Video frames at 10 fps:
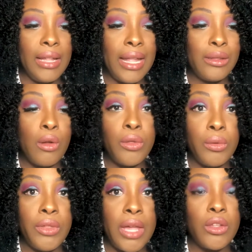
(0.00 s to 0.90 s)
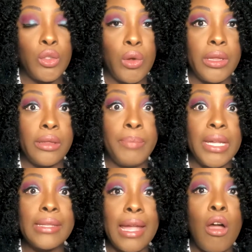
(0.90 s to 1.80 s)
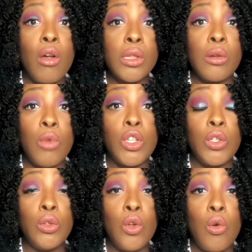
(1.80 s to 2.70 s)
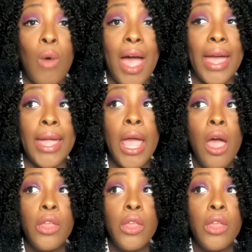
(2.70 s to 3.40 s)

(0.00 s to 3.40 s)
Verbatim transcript: Let's go through the other choices because I also want you to know why